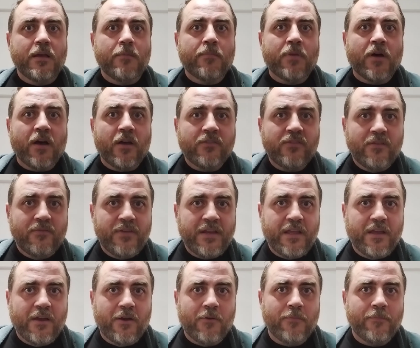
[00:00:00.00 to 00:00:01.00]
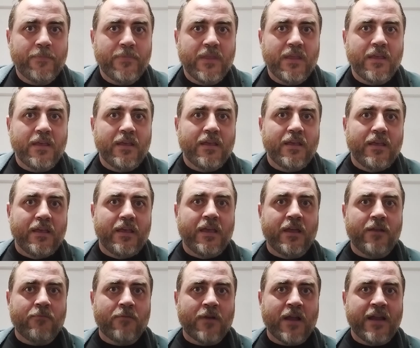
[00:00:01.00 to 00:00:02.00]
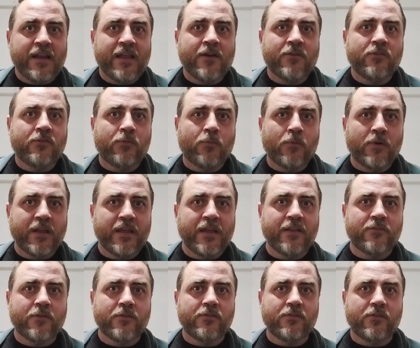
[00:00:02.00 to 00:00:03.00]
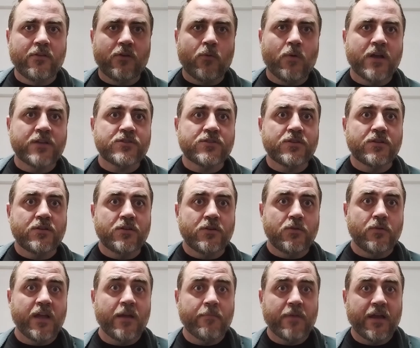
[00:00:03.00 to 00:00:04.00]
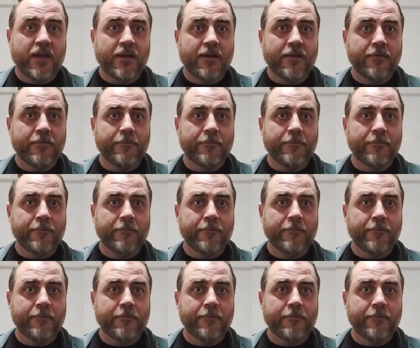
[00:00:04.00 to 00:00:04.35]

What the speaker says: pause the video and write down 20 answers to the question, who am I?